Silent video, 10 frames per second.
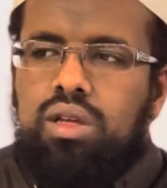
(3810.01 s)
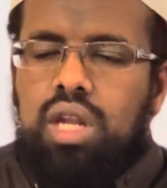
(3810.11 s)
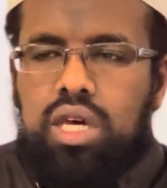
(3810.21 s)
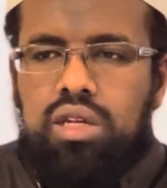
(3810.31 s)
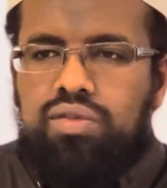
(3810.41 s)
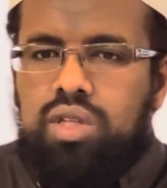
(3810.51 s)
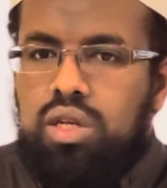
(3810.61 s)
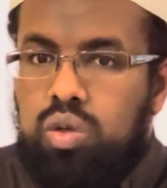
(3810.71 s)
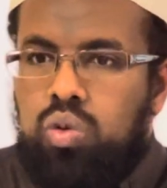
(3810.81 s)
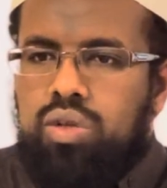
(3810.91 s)
Again, if they
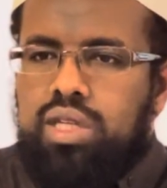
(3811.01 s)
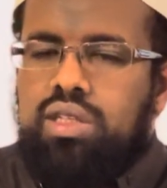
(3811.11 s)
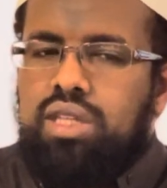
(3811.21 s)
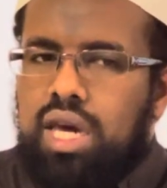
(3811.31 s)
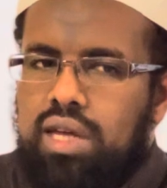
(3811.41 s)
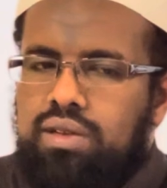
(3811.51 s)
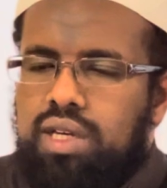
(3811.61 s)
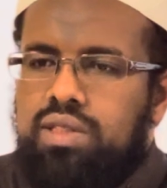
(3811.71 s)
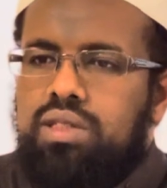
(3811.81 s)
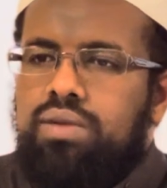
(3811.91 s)
knew that and they had
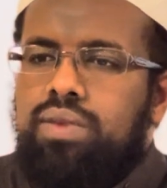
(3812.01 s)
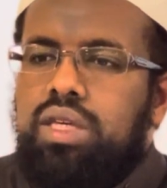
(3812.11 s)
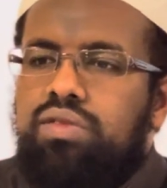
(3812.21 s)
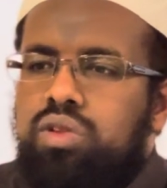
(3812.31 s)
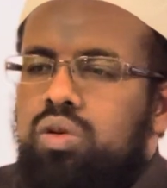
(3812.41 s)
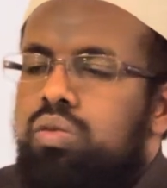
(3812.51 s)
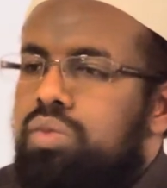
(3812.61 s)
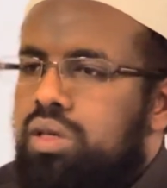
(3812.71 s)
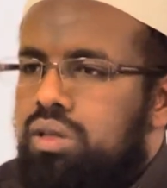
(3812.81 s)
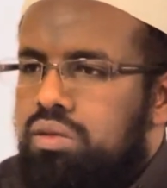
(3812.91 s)
that, even though
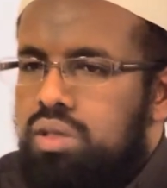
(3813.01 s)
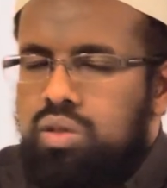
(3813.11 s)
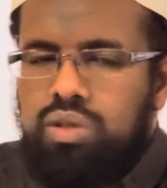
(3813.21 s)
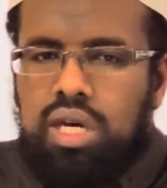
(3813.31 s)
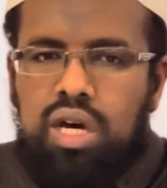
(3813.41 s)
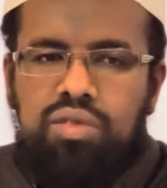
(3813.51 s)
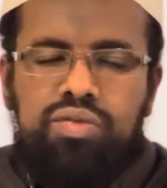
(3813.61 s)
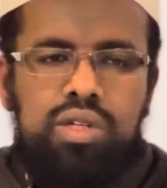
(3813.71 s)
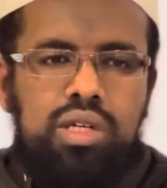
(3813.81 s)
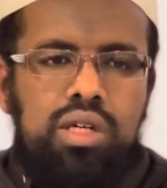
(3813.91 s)
you know they have
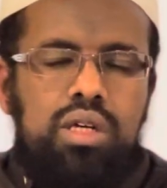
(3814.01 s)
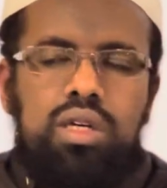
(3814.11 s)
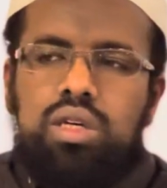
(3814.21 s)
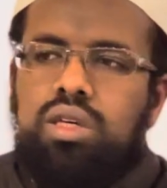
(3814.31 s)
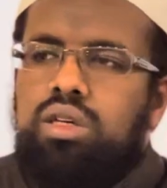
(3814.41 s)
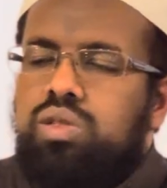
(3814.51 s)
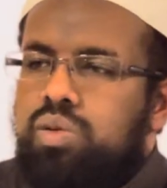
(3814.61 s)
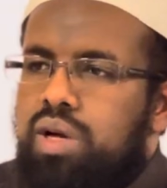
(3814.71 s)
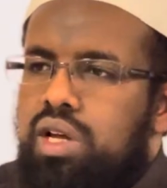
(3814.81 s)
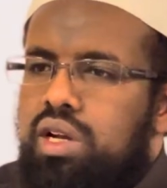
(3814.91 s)
the,
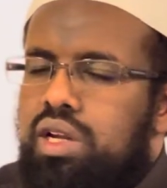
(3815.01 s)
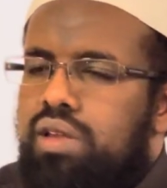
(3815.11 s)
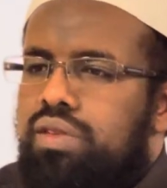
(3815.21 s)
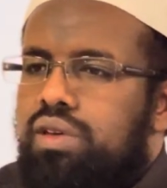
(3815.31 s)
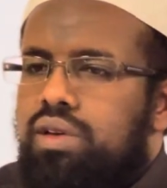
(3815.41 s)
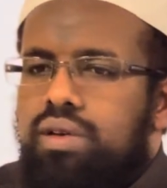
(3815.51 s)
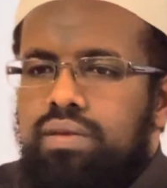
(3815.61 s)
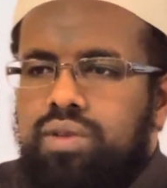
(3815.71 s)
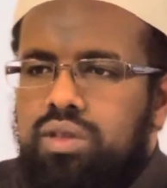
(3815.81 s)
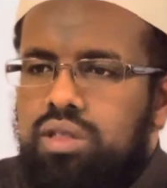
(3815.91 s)
subhanAllah,
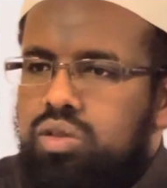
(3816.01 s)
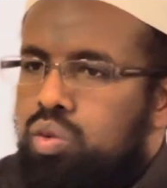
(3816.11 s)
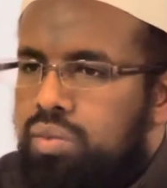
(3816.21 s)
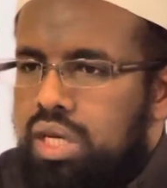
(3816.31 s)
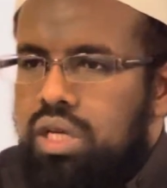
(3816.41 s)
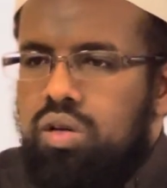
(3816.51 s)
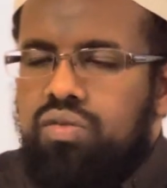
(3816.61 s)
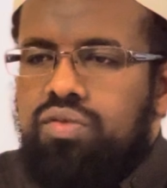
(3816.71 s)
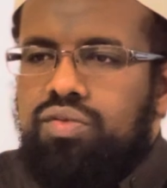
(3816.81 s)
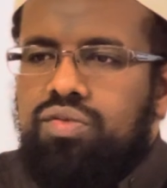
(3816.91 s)
the dominion
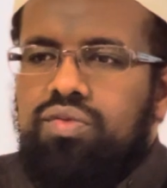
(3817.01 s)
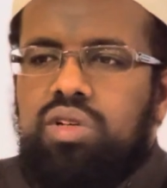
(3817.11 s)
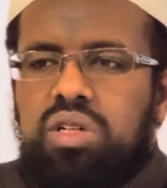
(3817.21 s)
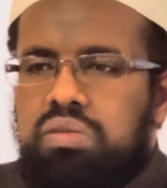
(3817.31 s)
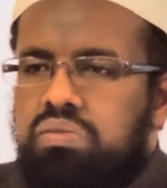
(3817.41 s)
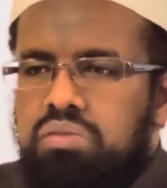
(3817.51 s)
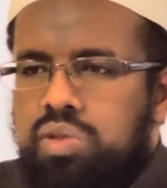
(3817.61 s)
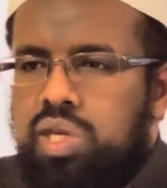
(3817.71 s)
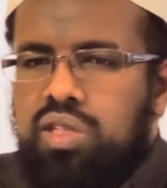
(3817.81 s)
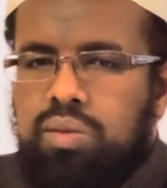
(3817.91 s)
of
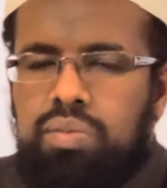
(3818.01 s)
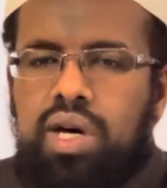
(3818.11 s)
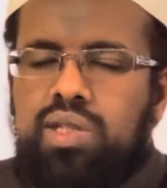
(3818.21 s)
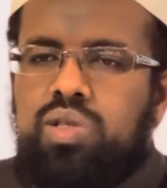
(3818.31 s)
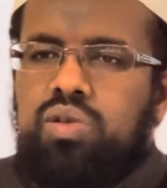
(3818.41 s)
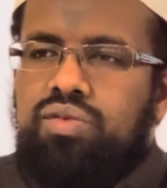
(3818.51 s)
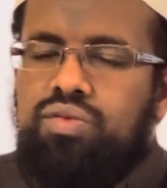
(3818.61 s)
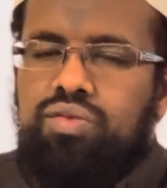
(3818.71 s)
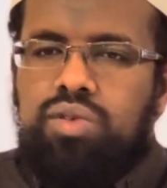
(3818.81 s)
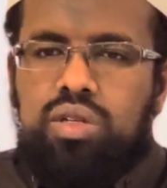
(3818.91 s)
certain parts of
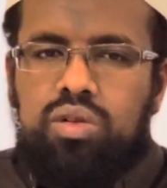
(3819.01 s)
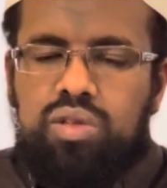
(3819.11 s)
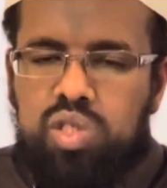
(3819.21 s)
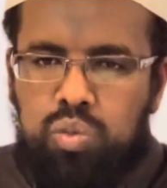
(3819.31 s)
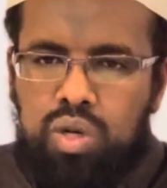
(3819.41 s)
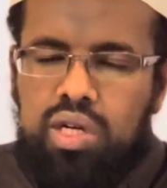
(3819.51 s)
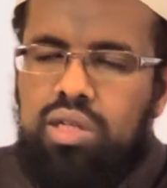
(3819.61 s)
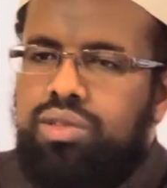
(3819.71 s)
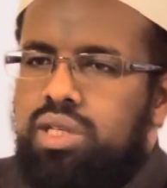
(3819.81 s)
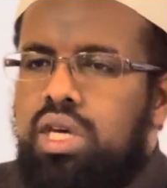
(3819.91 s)
you know this
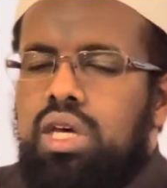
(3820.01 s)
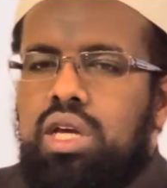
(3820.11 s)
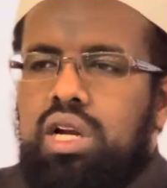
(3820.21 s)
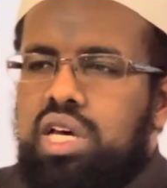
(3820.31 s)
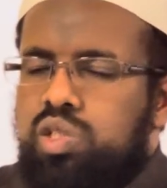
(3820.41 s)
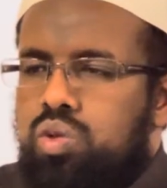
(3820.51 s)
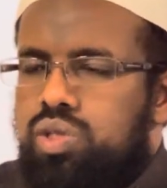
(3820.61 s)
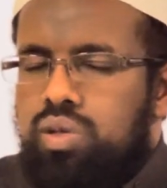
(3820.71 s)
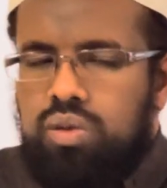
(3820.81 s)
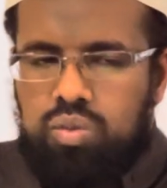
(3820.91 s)
world, and Allah Azza
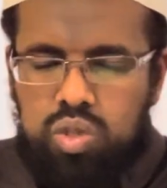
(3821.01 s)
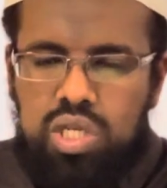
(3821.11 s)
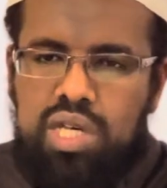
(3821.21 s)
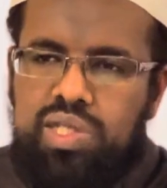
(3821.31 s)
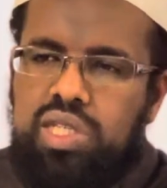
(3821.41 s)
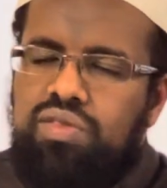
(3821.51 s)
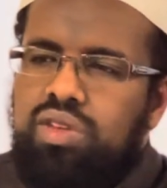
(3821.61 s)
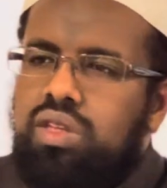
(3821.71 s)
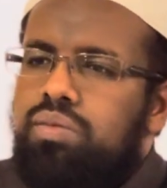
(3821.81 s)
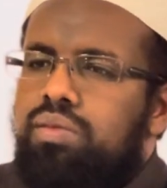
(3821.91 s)
wa Jal has
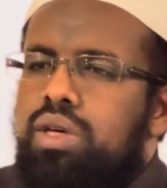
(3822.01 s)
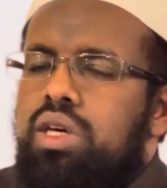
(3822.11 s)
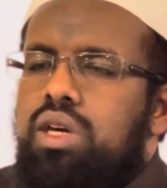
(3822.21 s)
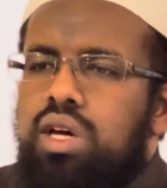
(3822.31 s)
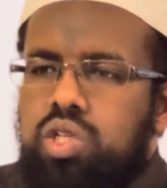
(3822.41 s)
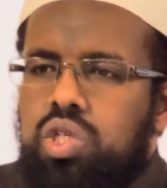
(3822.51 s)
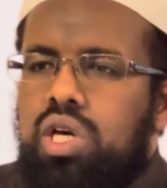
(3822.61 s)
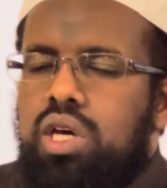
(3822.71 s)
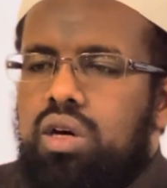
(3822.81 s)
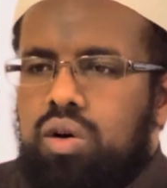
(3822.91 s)
given them a
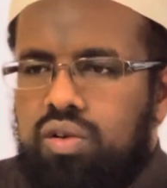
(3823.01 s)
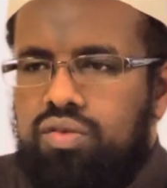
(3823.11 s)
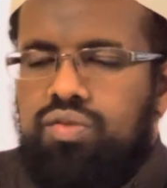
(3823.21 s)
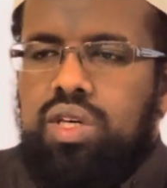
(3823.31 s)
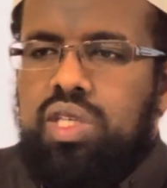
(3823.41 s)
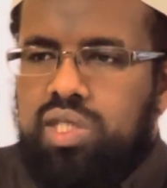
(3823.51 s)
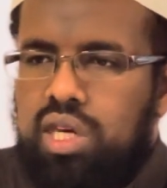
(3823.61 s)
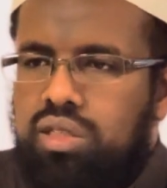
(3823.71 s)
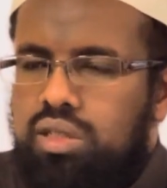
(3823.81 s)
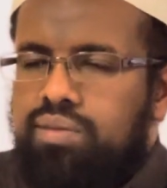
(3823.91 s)
share of His
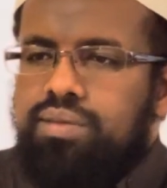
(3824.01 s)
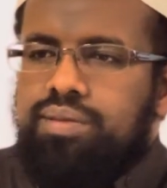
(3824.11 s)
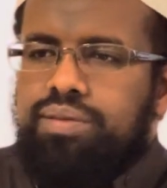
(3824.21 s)
kingdom,